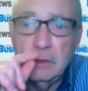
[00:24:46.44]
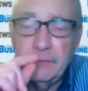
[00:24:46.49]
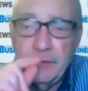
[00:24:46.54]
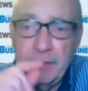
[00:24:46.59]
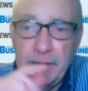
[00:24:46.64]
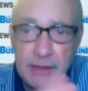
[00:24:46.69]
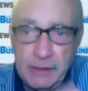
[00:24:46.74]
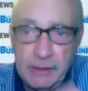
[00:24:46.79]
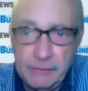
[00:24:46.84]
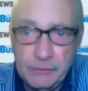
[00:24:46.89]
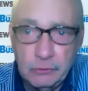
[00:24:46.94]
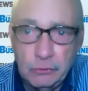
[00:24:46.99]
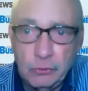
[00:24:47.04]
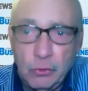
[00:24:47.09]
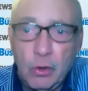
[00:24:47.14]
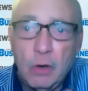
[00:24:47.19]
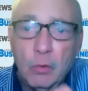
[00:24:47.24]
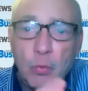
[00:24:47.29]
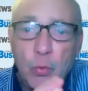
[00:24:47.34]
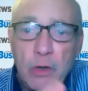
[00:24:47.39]
that in the
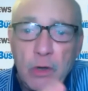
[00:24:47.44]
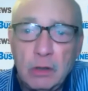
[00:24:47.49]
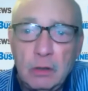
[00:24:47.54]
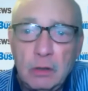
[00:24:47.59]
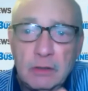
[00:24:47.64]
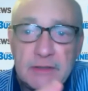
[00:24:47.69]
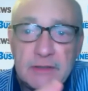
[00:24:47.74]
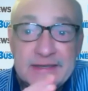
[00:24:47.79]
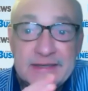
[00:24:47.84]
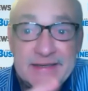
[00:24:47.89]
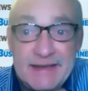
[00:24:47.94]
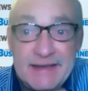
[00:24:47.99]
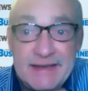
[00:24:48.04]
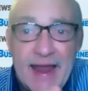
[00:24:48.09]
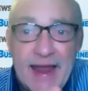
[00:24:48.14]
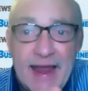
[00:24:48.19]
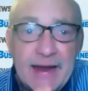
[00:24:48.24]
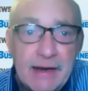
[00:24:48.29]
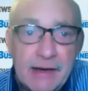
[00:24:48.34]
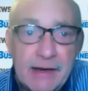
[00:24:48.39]
law will
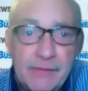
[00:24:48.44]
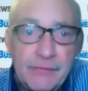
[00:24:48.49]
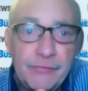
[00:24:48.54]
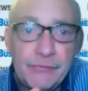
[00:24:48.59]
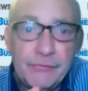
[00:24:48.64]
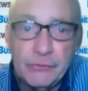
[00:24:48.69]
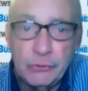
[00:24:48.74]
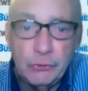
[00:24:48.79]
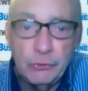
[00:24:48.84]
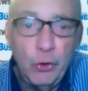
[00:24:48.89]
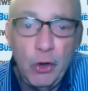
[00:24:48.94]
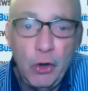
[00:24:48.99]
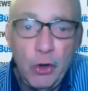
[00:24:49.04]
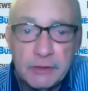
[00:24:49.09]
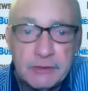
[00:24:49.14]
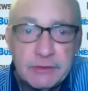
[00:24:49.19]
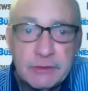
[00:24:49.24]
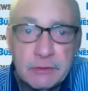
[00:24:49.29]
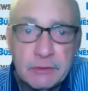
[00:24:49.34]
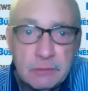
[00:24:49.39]
stay in the
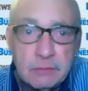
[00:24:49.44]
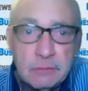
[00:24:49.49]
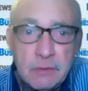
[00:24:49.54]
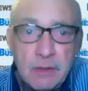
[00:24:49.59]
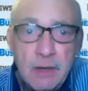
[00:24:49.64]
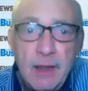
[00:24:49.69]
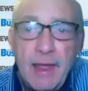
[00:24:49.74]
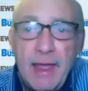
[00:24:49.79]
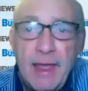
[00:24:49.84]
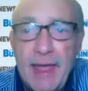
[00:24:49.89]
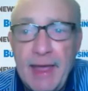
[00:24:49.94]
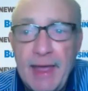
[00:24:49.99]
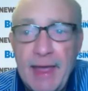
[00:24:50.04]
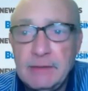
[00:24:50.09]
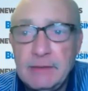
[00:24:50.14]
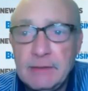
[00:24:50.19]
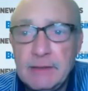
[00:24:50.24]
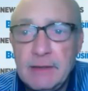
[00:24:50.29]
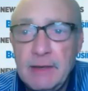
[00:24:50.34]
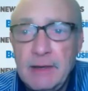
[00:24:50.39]
laws
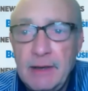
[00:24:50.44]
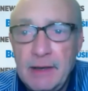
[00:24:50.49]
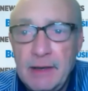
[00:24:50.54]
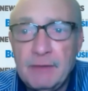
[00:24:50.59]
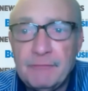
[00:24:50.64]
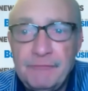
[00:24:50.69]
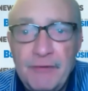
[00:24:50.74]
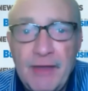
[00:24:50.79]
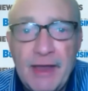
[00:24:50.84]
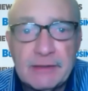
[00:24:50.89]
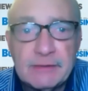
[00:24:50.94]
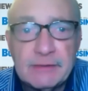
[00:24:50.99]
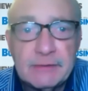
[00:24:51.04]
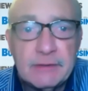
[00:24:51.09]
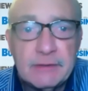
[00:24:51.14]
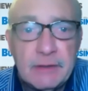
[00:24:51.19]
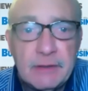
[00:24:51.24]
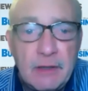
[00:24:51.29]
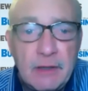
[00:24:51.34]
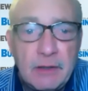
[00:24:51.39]
and
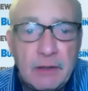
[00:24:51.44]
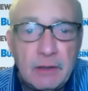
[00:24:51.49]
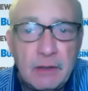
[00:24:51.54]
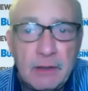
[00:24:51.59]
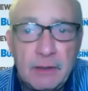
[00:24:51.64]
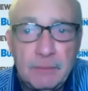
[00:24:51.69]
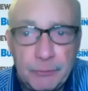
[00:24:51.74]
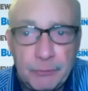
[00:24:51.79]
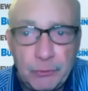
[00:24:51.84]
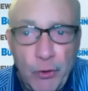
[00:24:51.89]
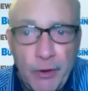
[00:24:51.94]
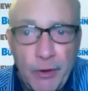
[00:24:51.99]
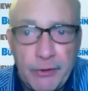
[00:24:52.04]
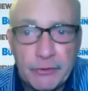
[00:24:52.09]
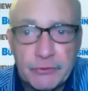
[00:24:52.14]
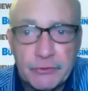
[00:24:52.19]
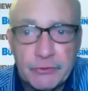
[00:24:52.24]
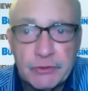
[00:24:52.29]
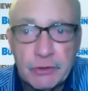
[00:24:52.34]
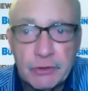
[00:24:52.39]
affect
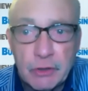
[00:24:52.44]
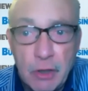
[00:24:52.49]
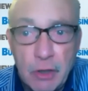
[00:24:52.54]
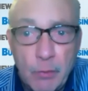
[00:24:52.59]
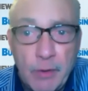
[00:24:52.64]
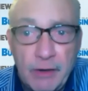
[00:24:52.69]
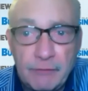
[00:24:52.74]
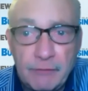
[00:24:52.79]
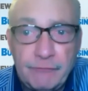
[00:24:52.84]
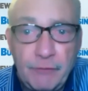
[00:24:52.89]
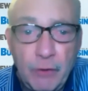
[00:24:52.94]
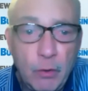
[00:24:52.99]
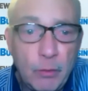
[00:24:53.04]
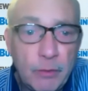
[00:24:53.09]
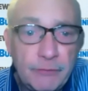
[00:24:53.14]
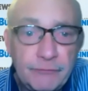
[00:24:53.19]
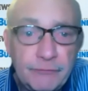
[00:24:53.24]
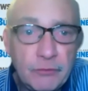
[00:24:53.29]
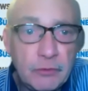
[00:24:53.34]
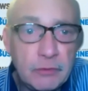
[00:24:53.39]
employers going
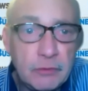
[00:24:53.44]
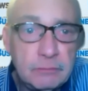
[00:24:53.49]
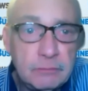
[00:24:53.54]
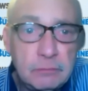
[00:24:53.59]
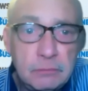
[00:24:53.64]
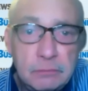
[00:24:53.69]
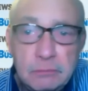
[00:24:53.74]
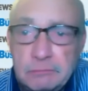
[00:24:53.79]
forward for